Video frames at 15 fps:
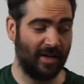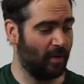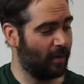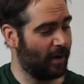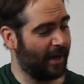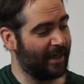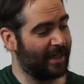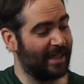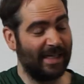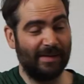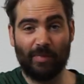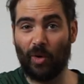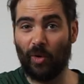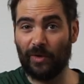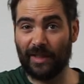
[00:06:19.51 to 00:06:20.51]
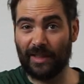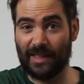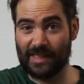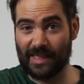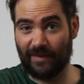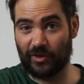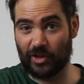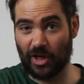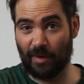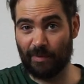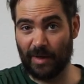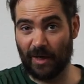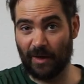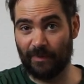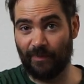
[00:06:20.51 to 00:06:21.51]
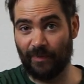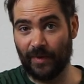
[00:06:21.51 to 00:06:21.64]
where I keep holding this F sharp here.